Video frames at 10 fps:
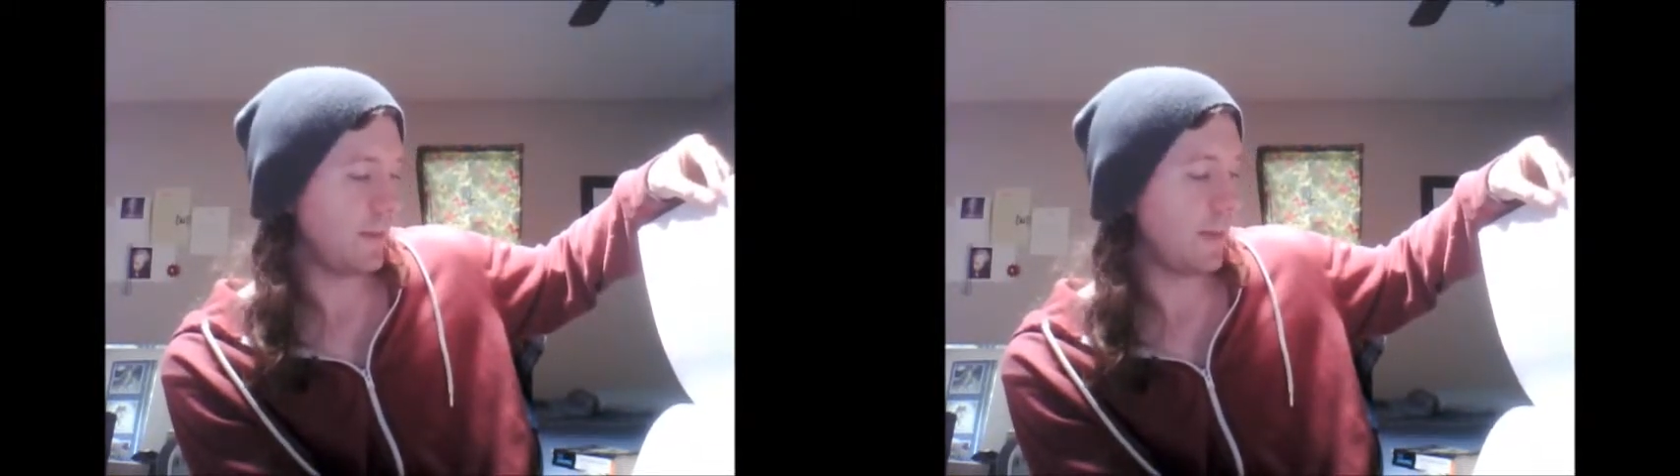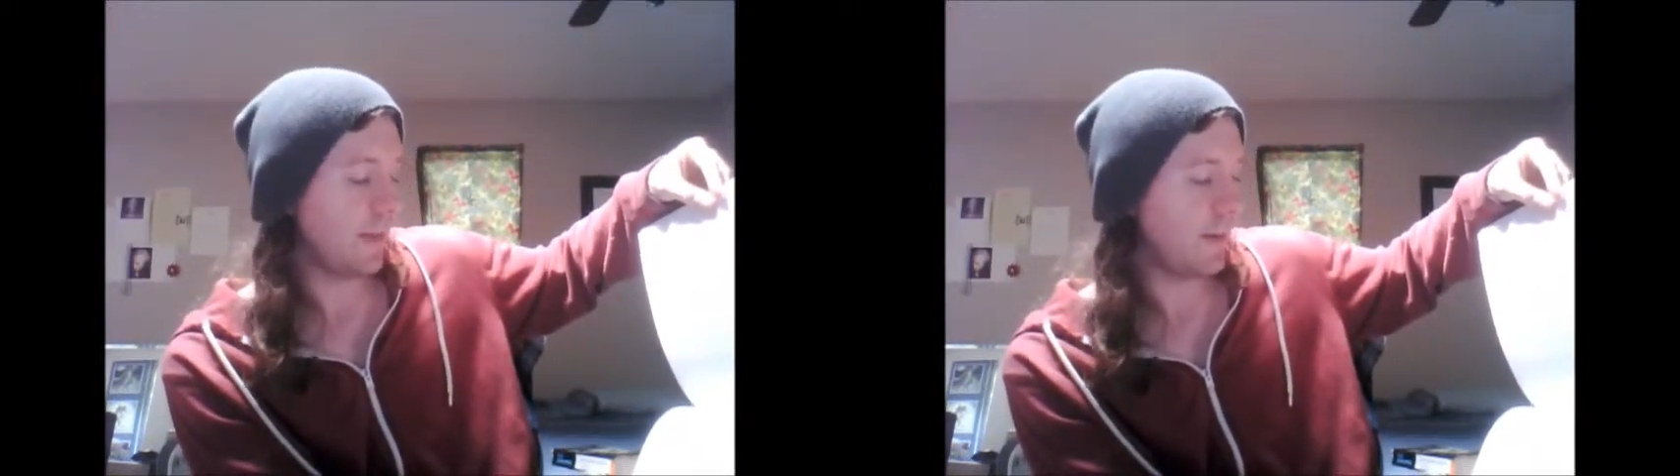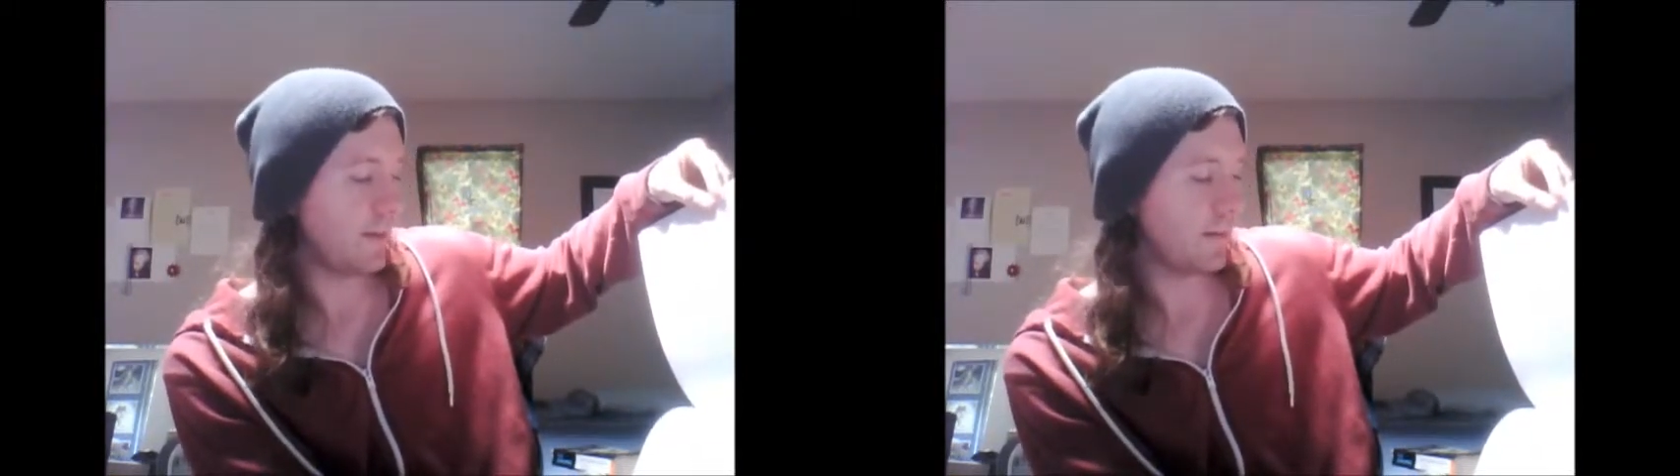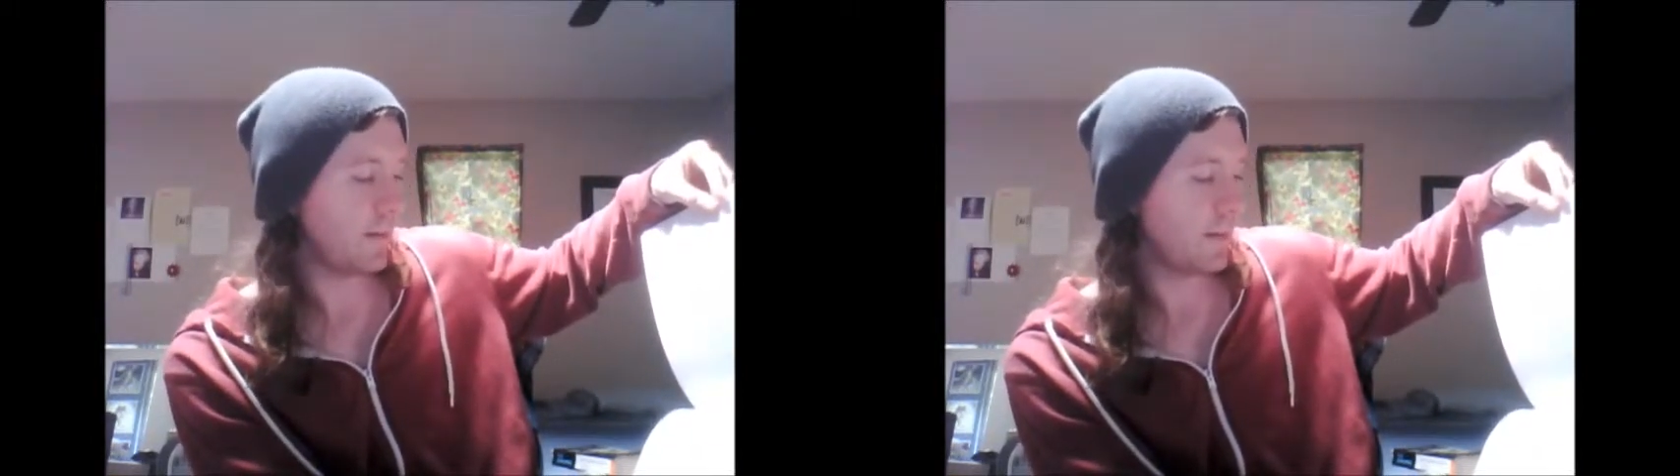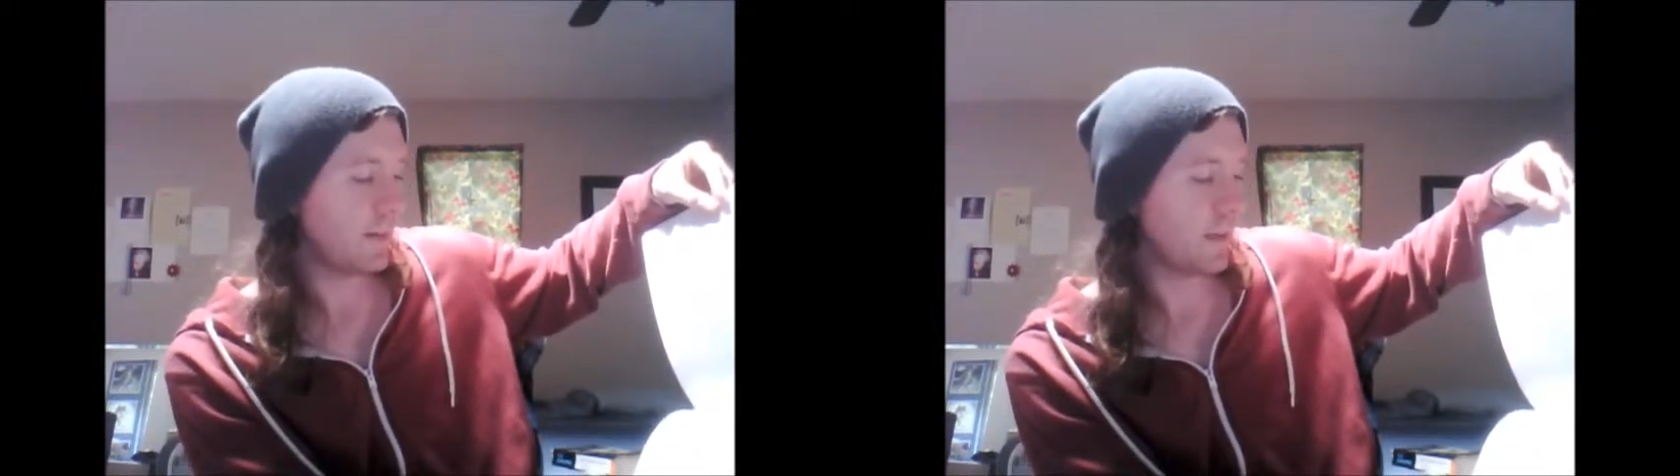n
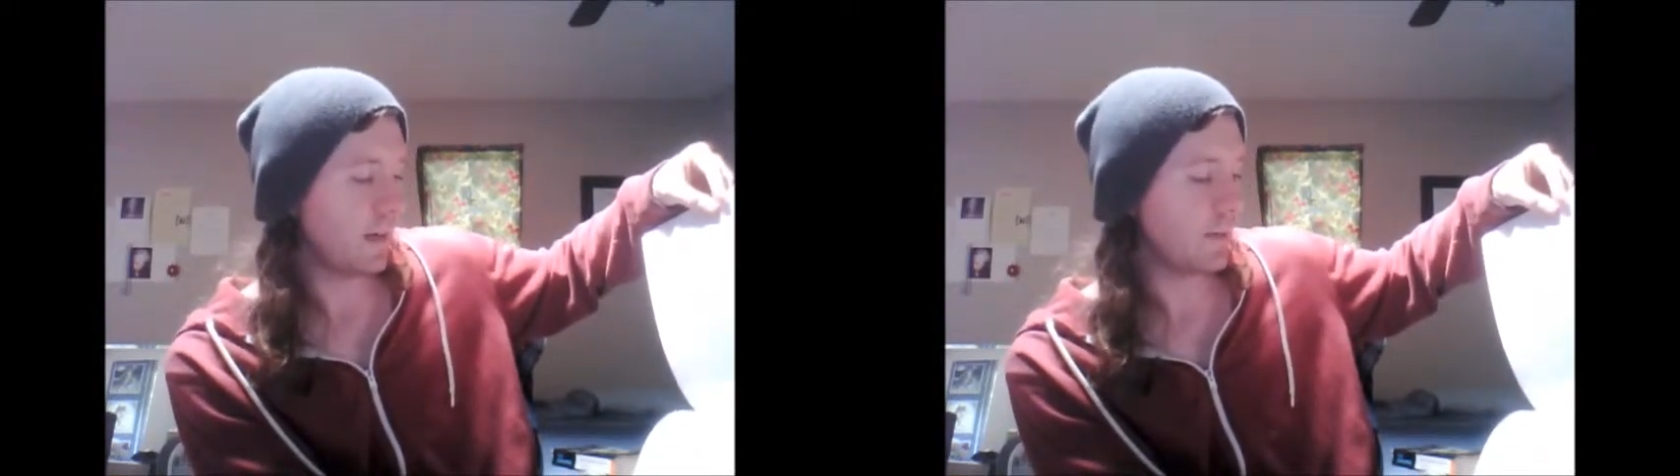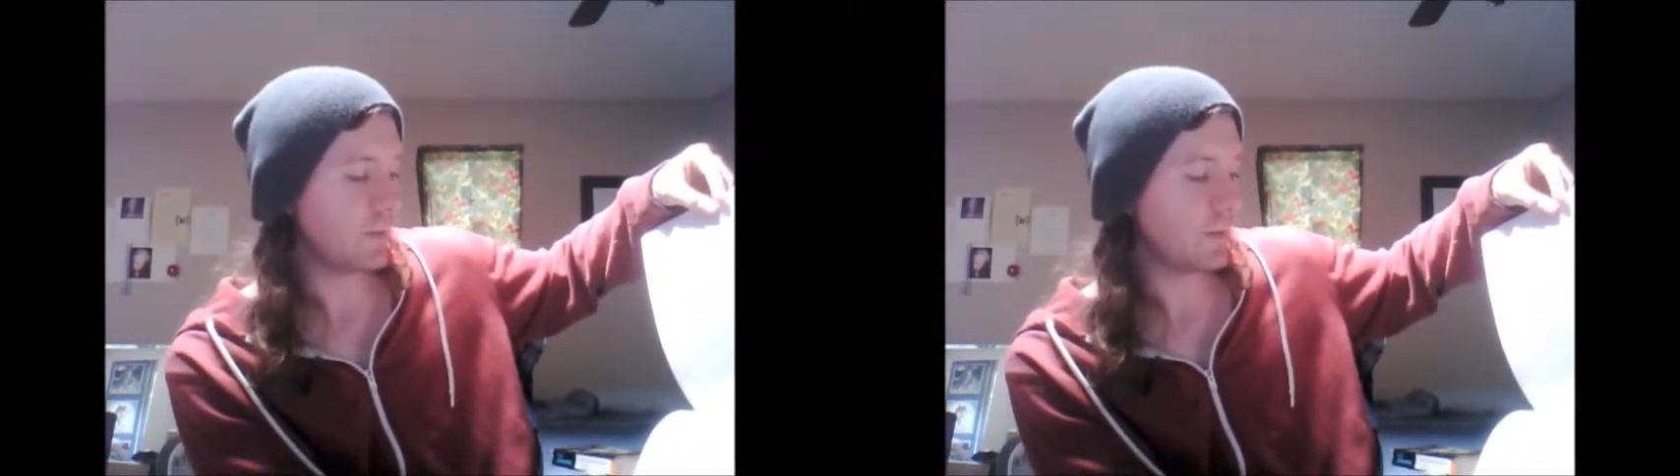times